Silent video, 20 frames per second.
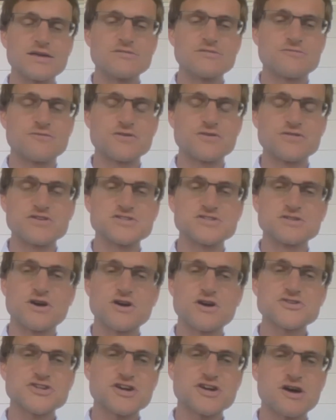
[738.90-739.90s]
for these
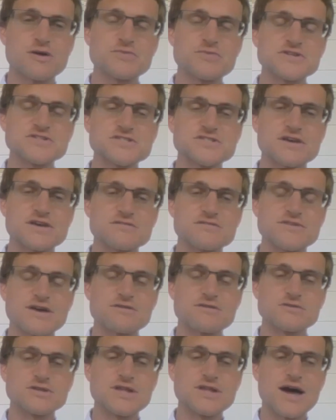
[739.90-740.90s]
larger companies
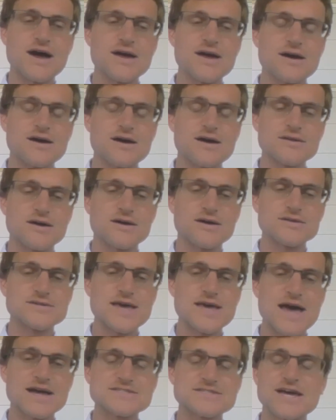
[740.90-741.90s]
that rely on
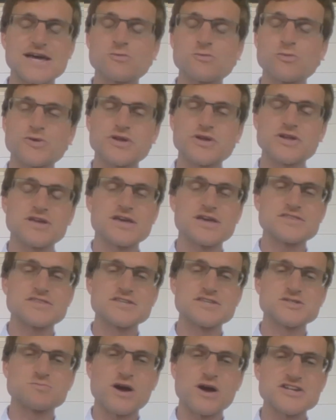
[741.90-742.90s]
tax equity to get
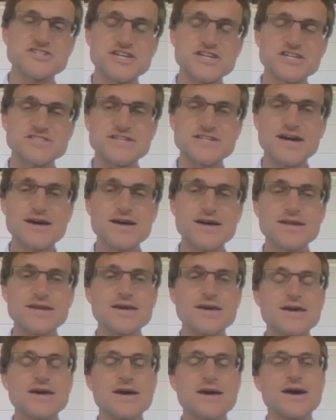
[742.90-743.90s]
these projects
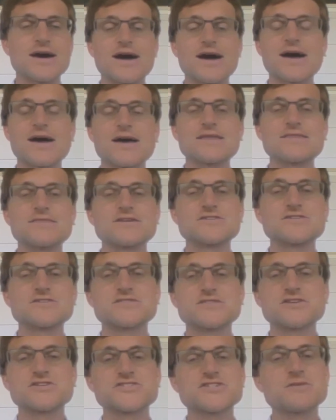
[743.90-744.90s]
done,
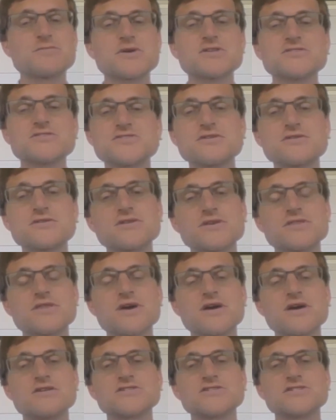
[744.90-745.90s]
there's some uncertainty
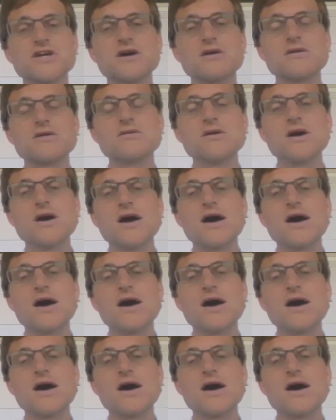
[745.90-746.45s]
there. So